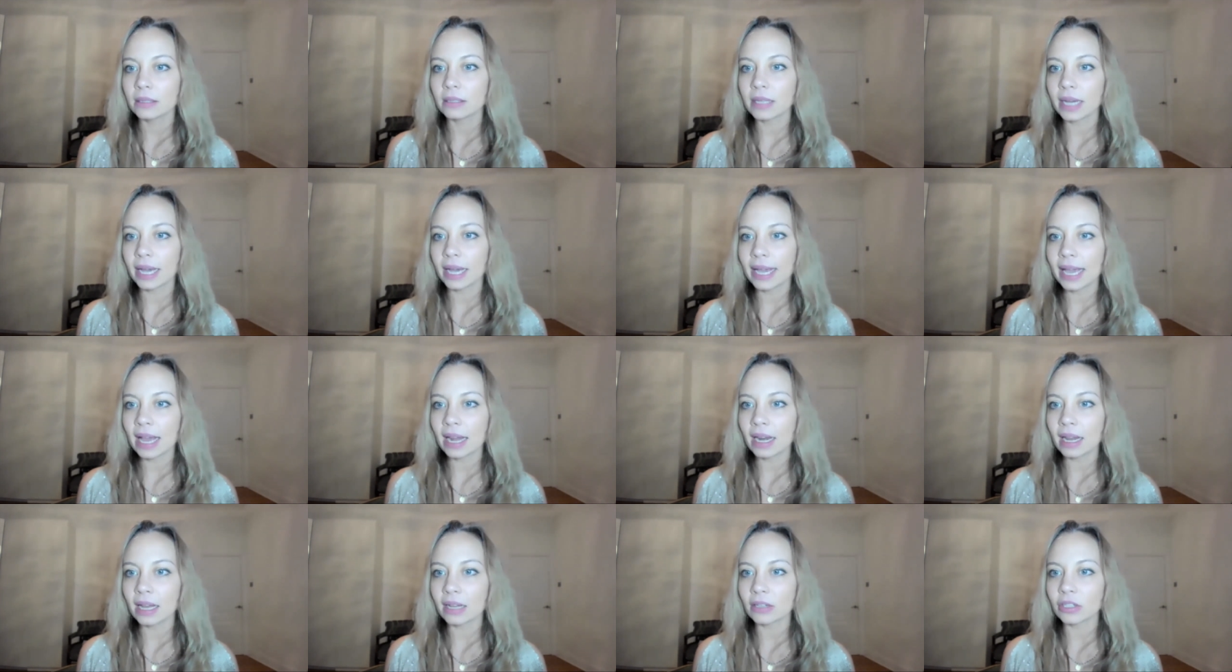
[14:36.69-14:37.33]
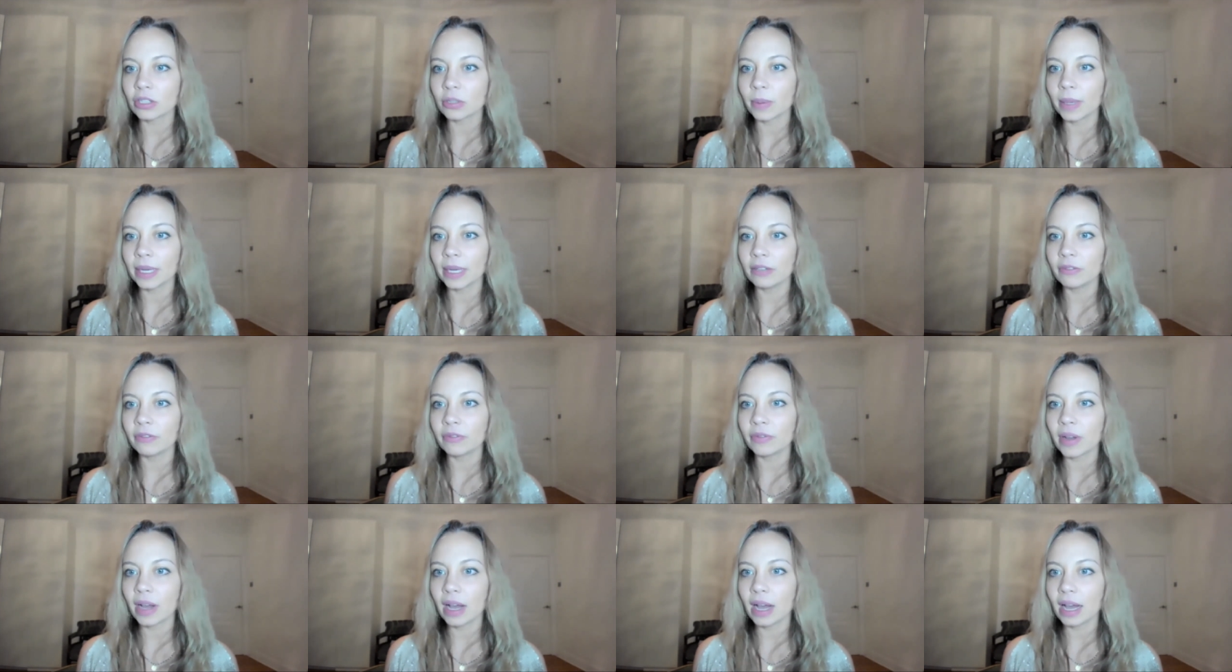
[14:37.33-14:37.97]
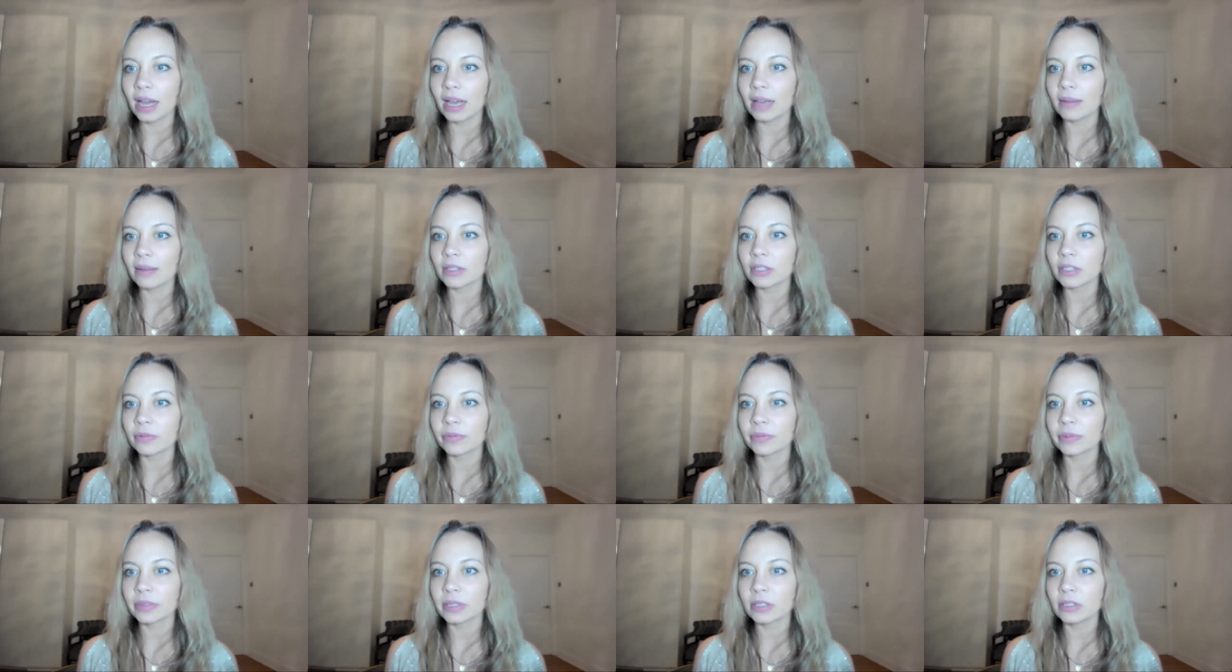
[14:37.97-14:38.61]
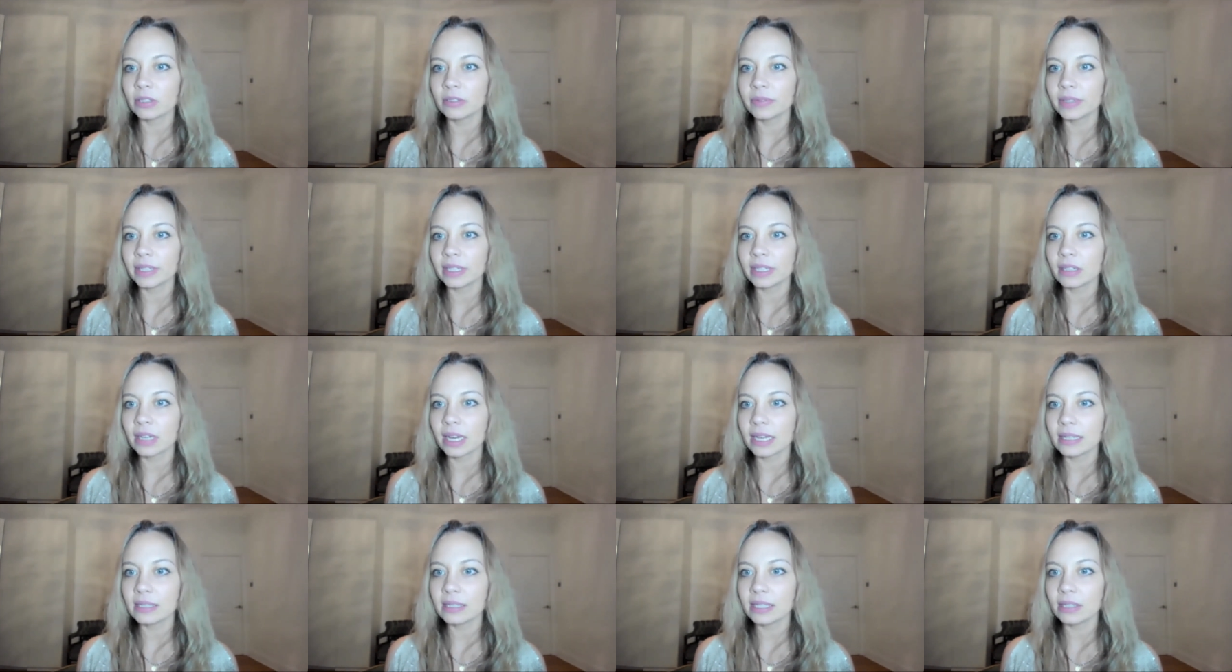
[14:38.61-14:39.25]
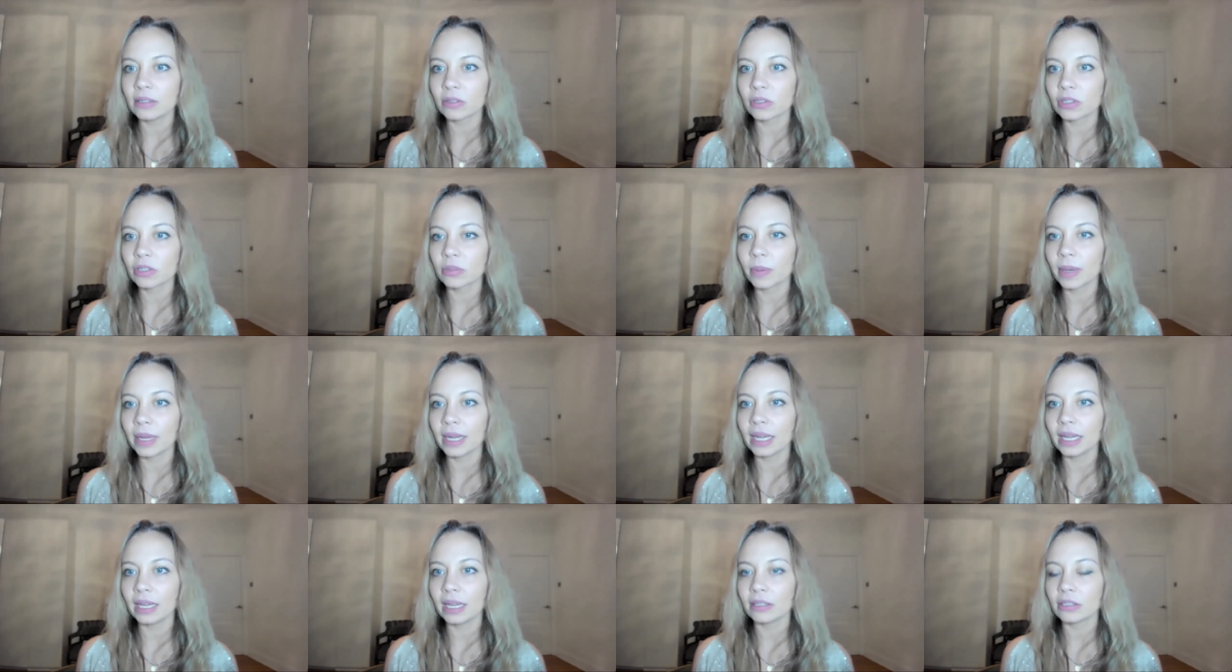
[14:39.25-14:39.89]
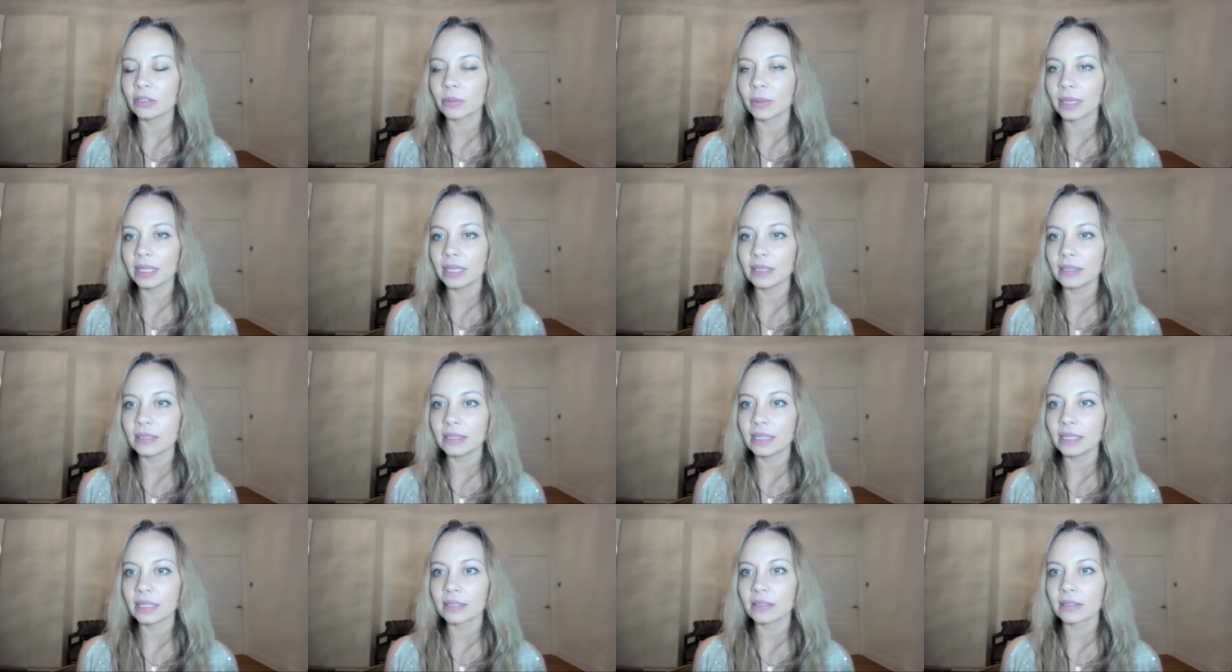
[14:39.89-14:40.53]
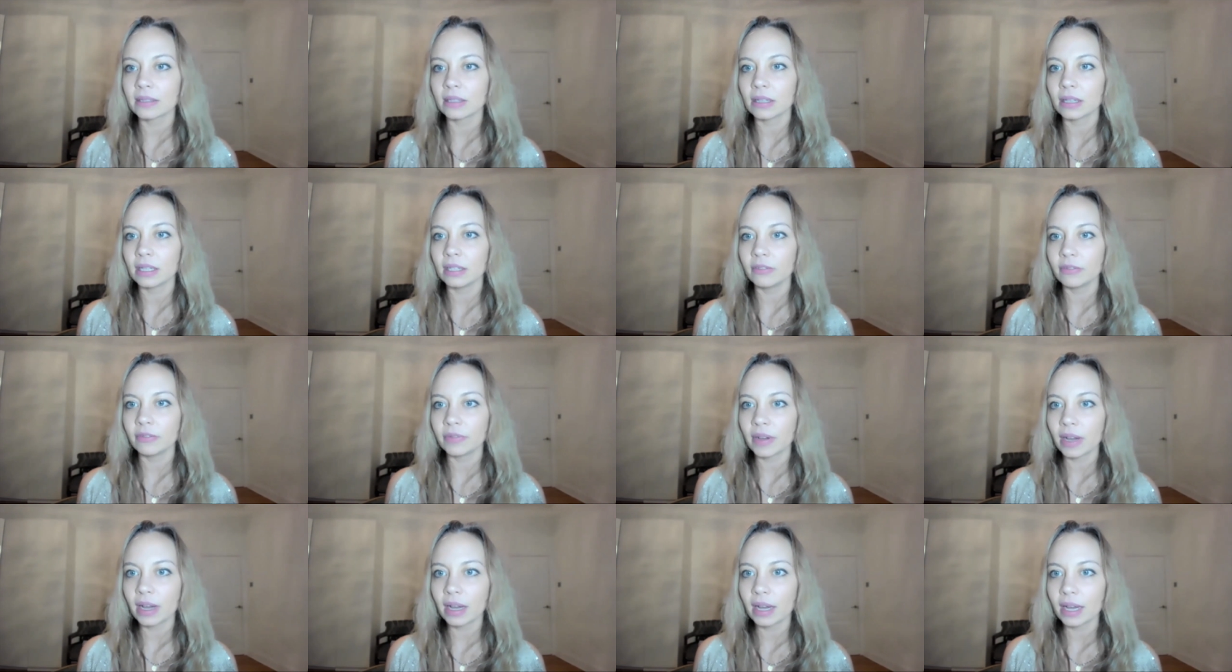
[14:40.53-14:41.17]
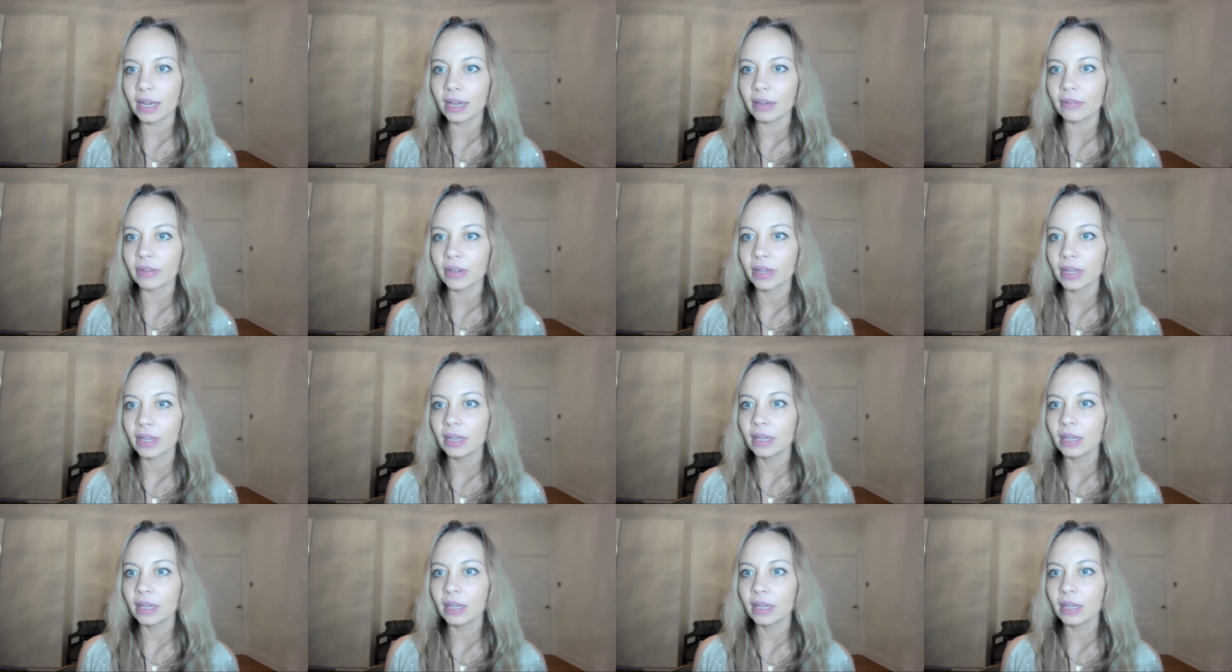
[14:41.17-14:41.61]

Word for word: Diana, 25, Sylvia, 19 or 20, 26, 35.